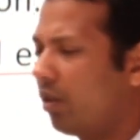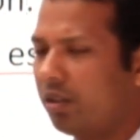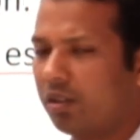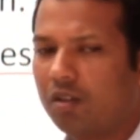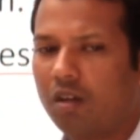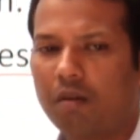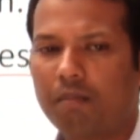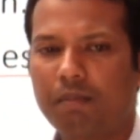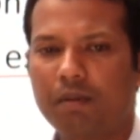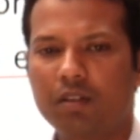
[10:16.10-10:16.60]

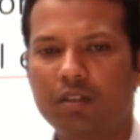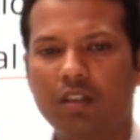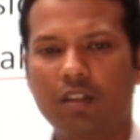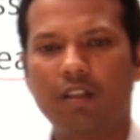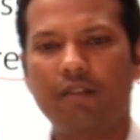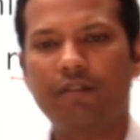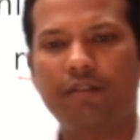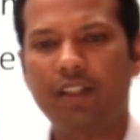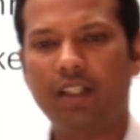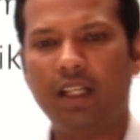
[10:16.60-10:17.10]
Corporation
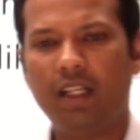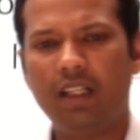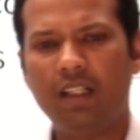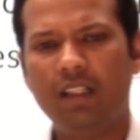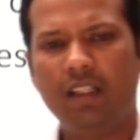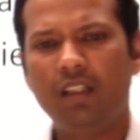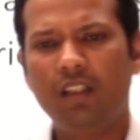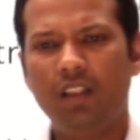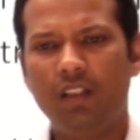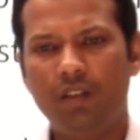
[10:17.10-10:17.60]
of India,
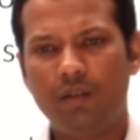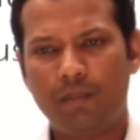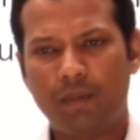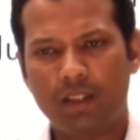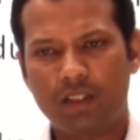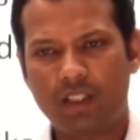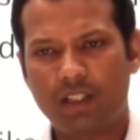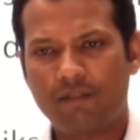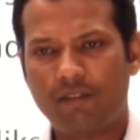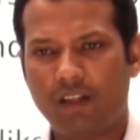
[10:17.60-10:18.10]
you
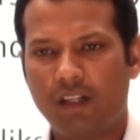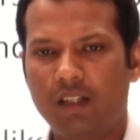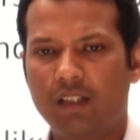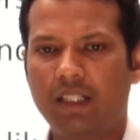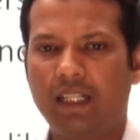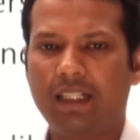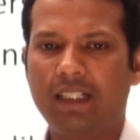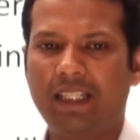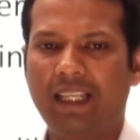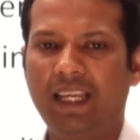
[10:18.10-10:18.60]
must have heard
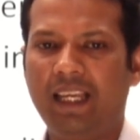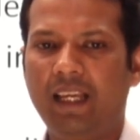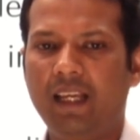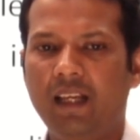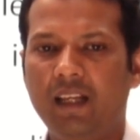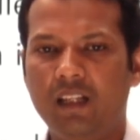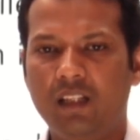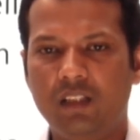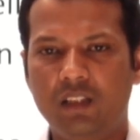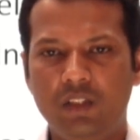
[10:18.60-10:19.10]
that
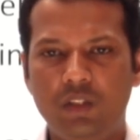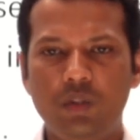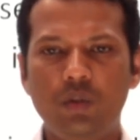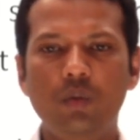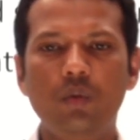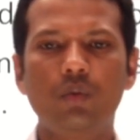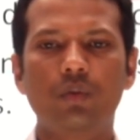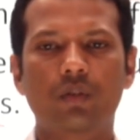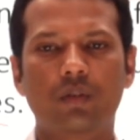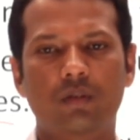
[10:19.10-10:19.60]
they
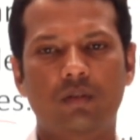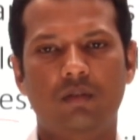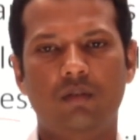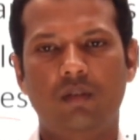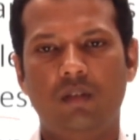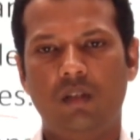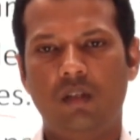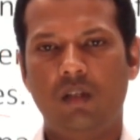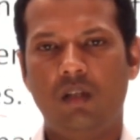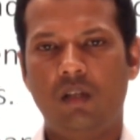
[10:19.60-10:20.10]
use
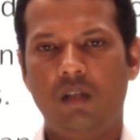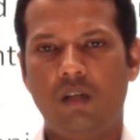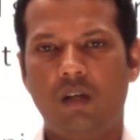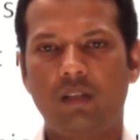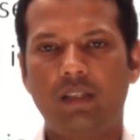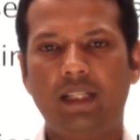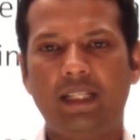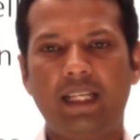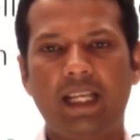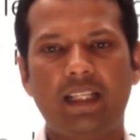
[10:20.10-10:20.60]
or
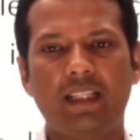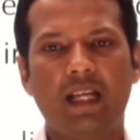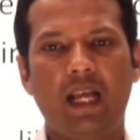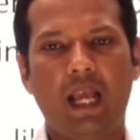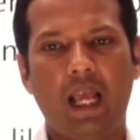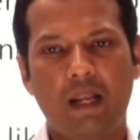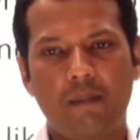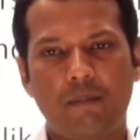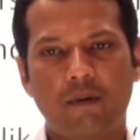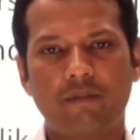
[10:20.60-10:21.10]
they take the
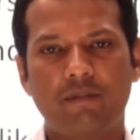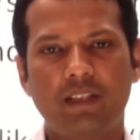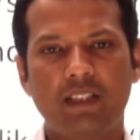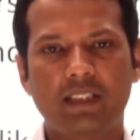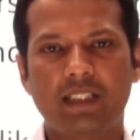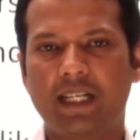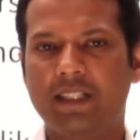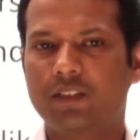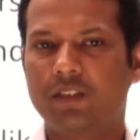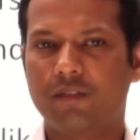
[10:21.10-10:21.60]
help of these
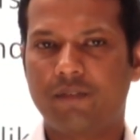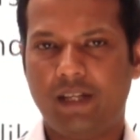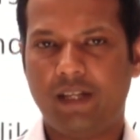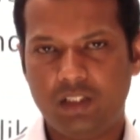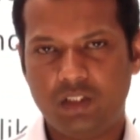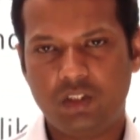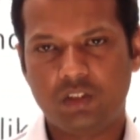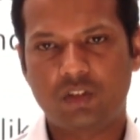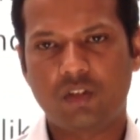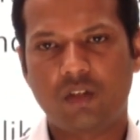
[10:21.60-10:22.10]
kinds of
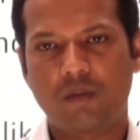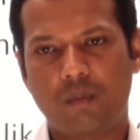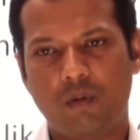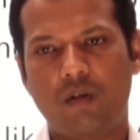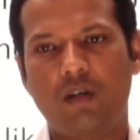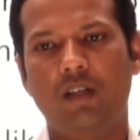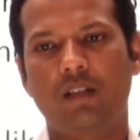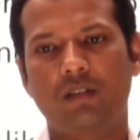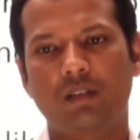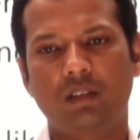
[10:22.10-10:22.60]
agents or
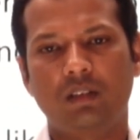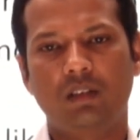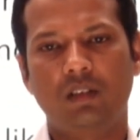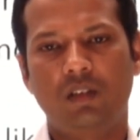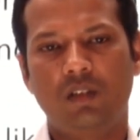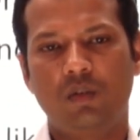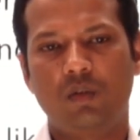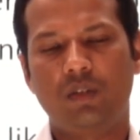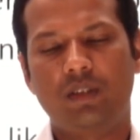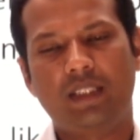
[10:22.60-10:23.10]
brokers
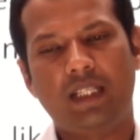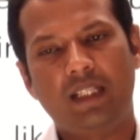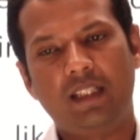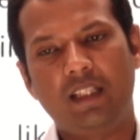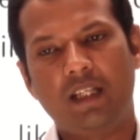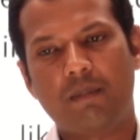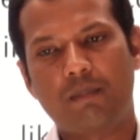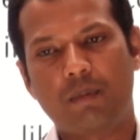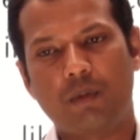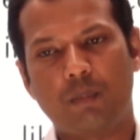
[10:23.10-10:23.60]
to sell
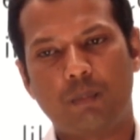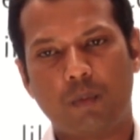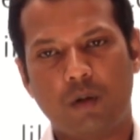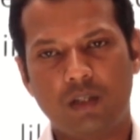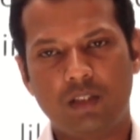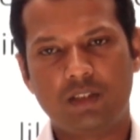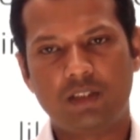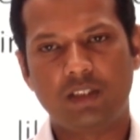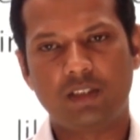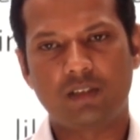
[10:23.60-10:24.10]
their
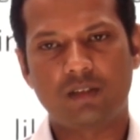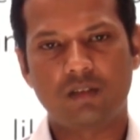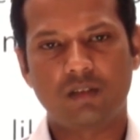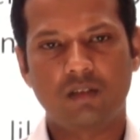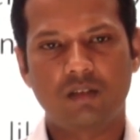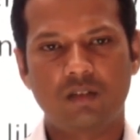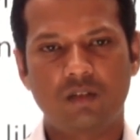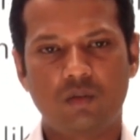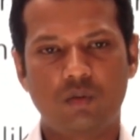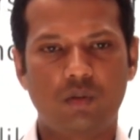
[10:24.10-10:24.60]
policies
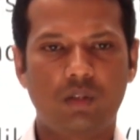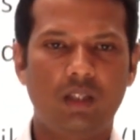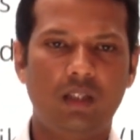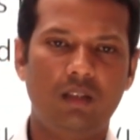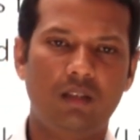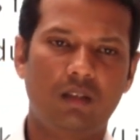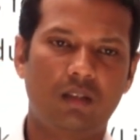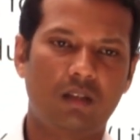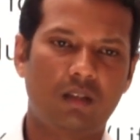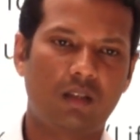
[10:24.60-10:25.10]
to the
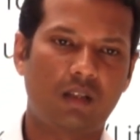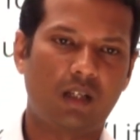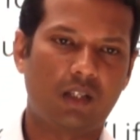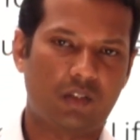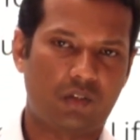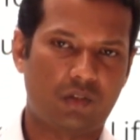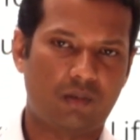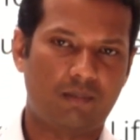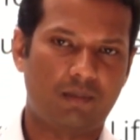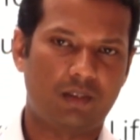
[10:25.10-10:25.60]

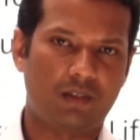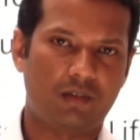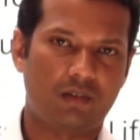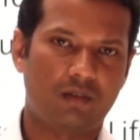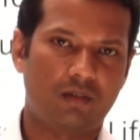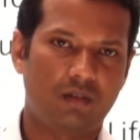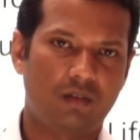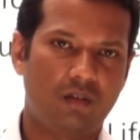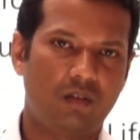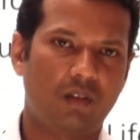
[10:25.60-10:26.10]
customers.
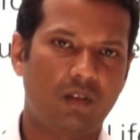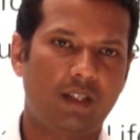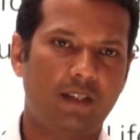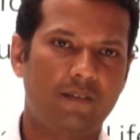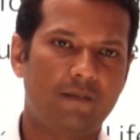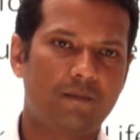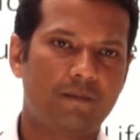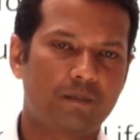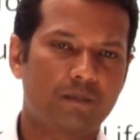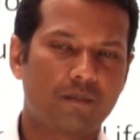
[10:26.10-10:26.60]
Okay,
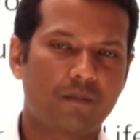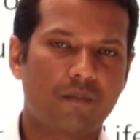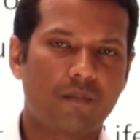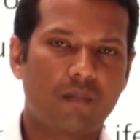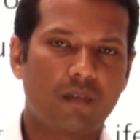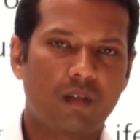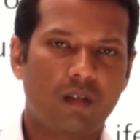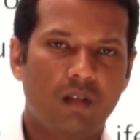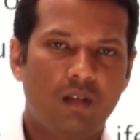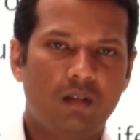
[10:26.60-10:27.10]

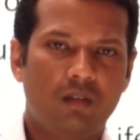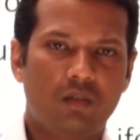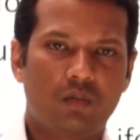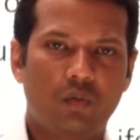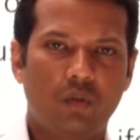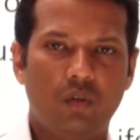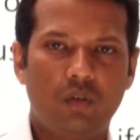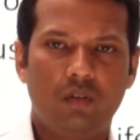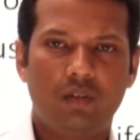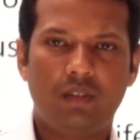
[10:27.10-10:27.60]

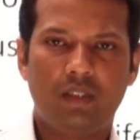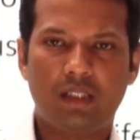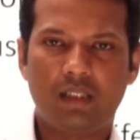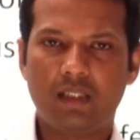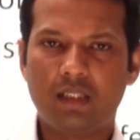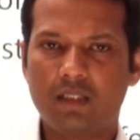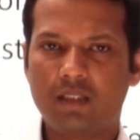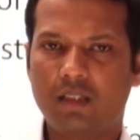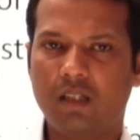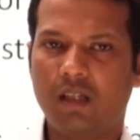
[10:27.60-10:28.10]
so this
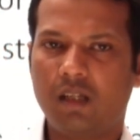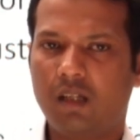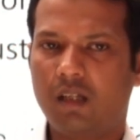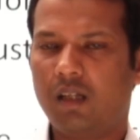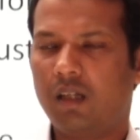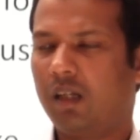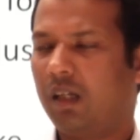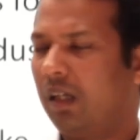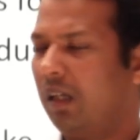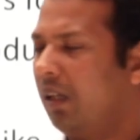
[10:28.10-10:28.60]
is
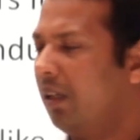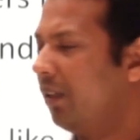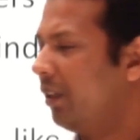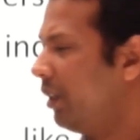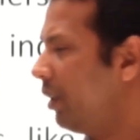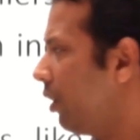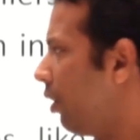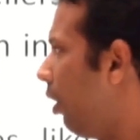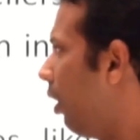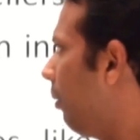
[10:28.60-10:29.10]

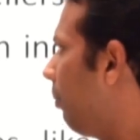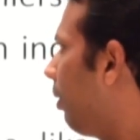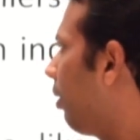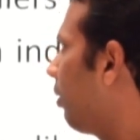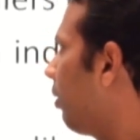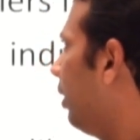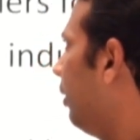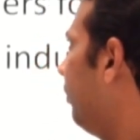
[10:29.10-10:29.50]
all about the